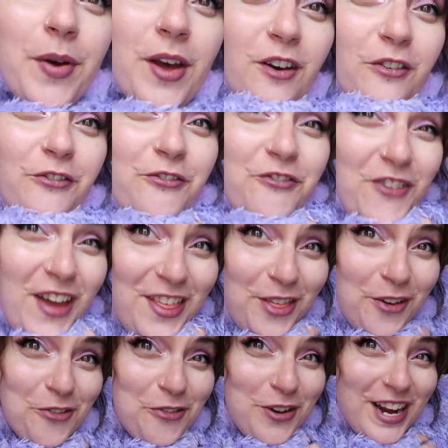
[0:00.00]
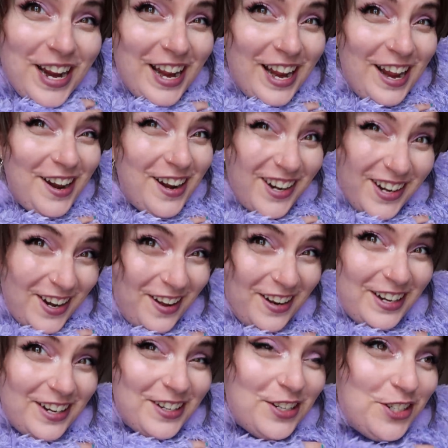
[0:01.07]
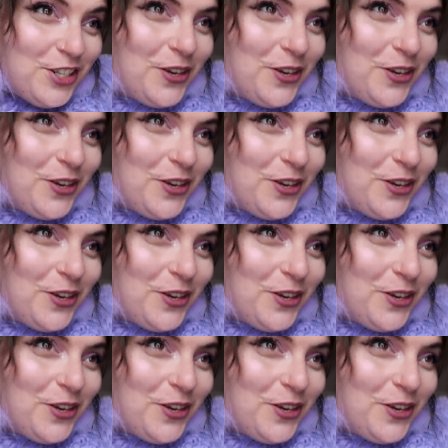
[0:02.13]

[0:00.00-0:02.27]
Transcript: but a feathery lilac